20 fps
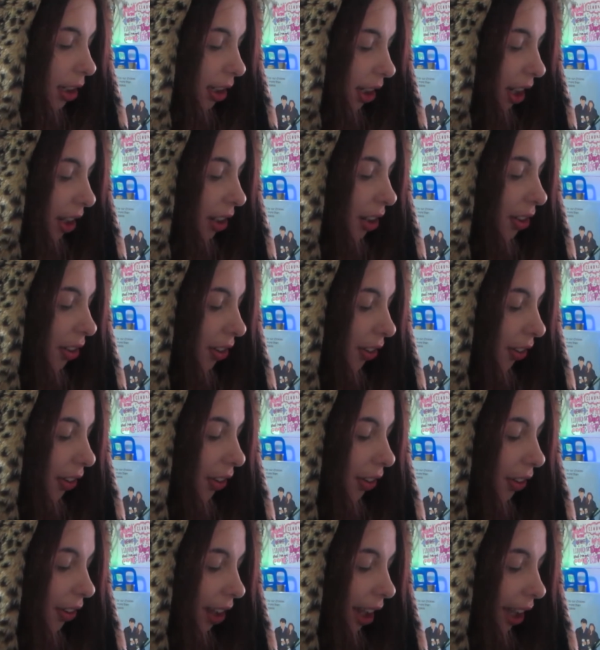I don't
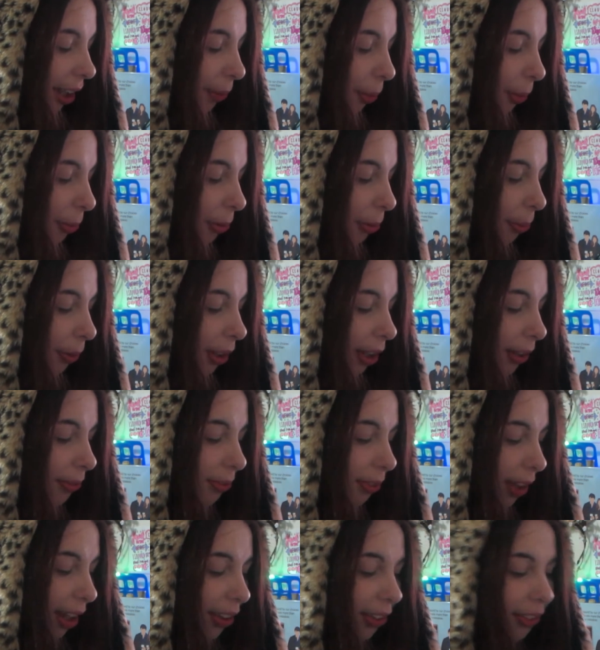know, like probably
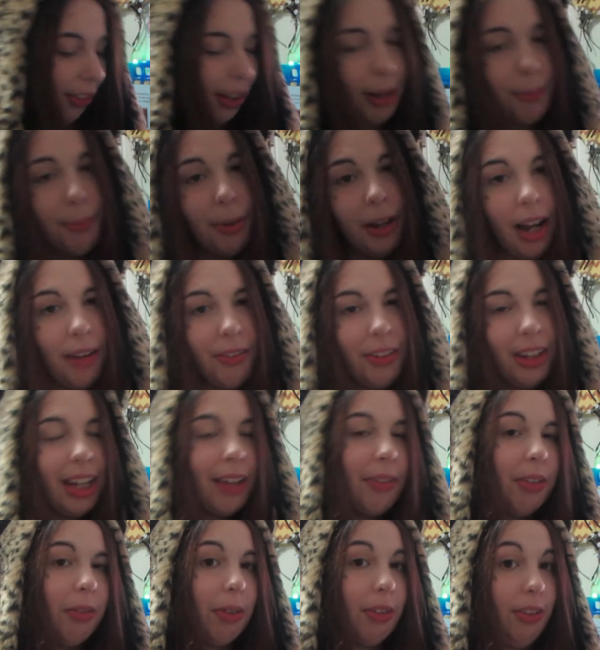FaceTime, but I think
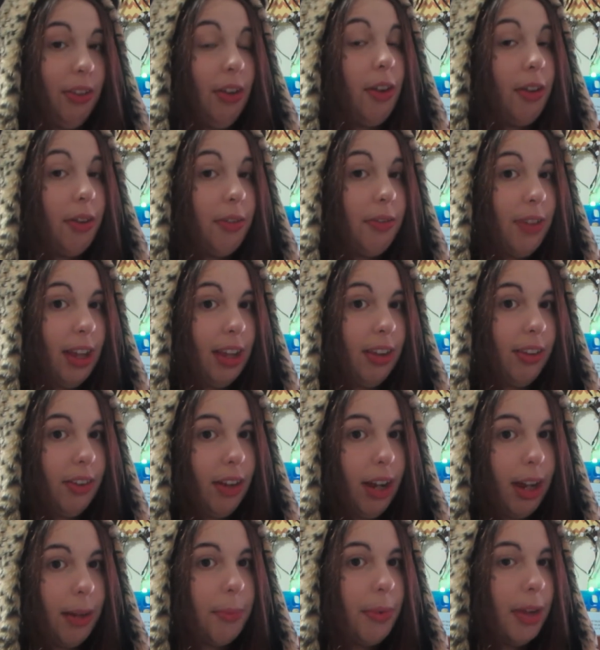everyone's heard of
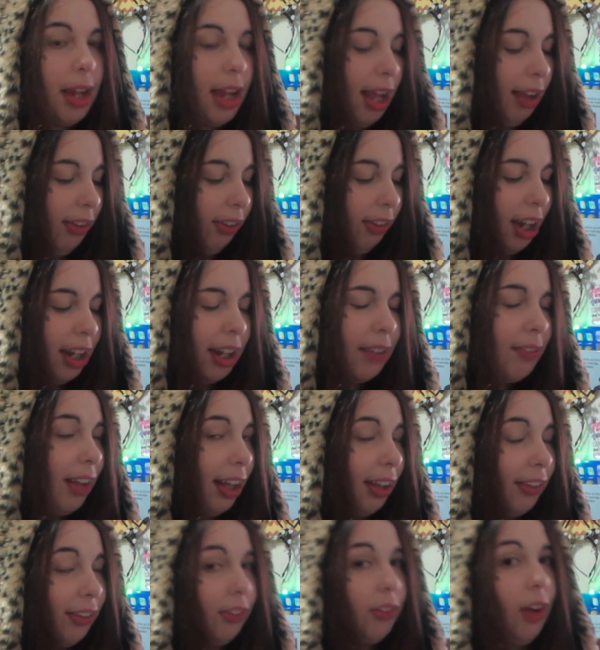FaceTime. It's kind of
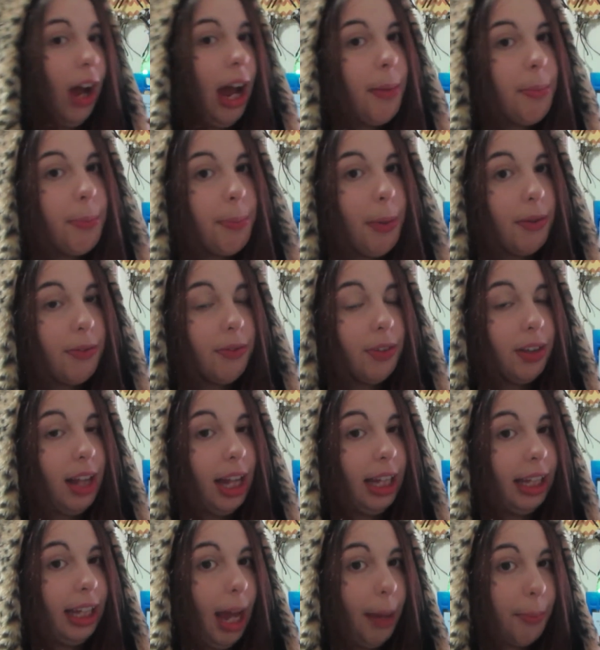like Skype but for
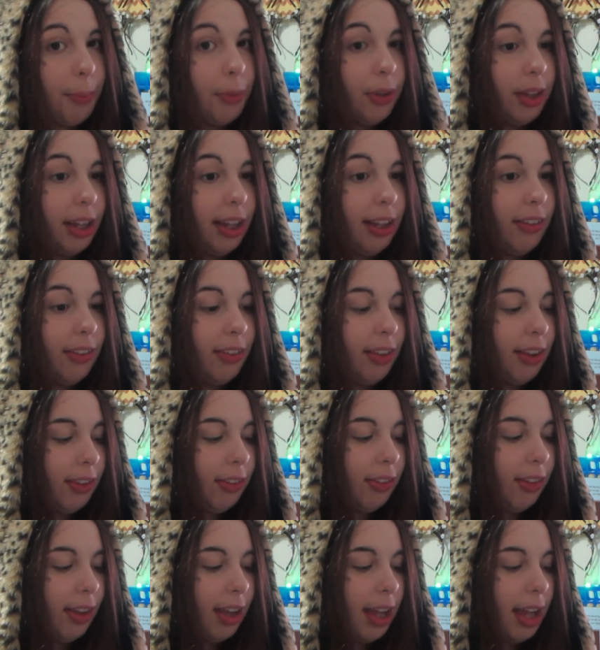like Apple
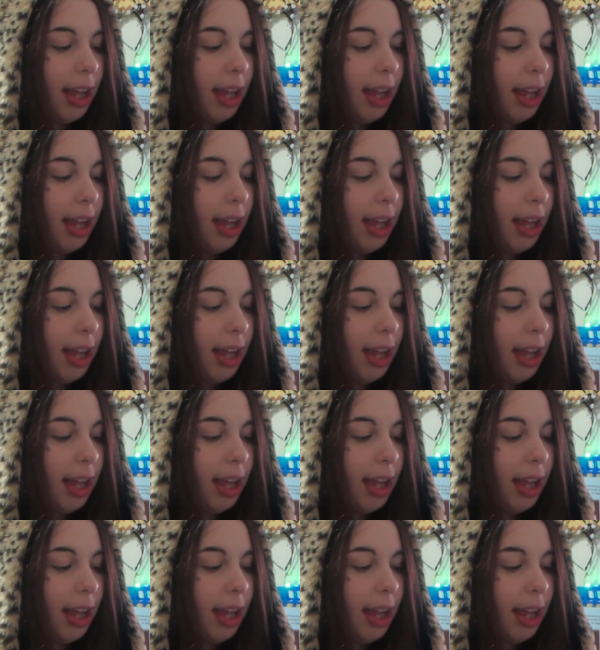users.